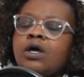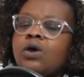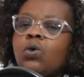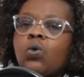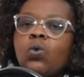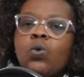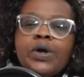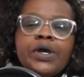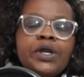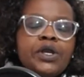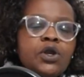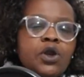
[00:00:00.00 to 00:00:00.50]

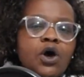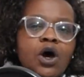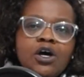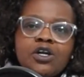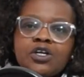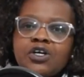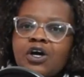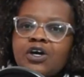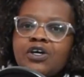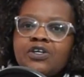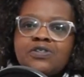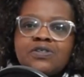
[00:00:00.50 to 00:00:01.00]
We're
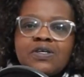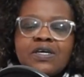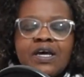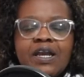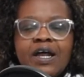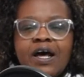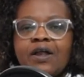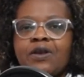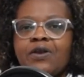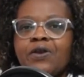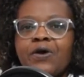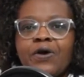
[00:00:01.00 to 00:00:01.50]
not going to get
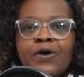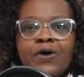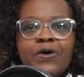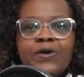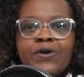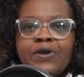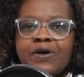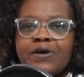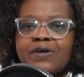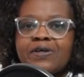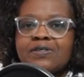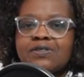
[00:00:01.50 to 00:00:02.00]
our
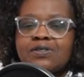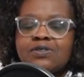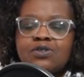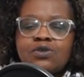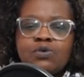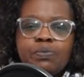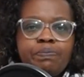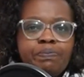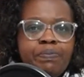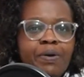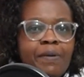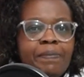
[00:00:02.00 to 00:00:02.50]
learners to
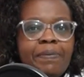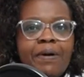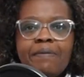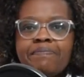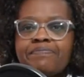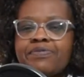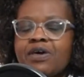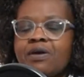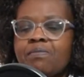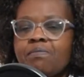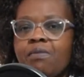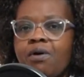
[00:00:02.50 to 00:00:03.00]
pop up
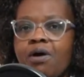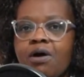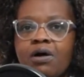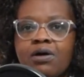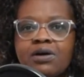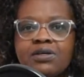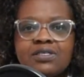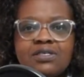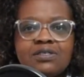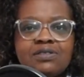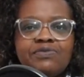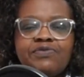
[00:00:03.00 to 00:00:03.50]
their
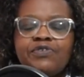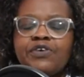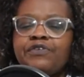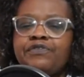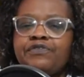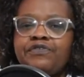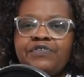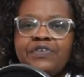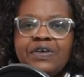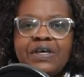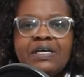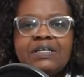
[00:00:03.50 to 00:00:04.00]
marks
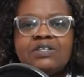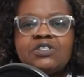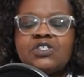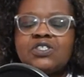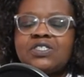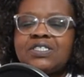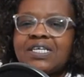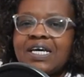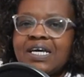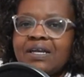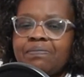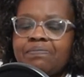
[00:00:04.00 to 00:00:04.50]
15 to
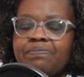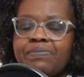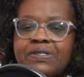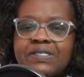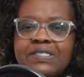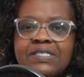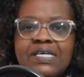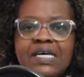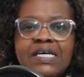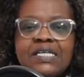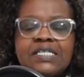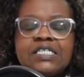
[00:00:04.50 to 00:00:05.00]

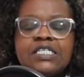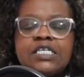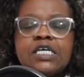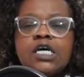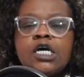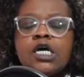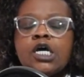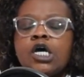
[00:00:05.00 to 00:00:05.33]
10%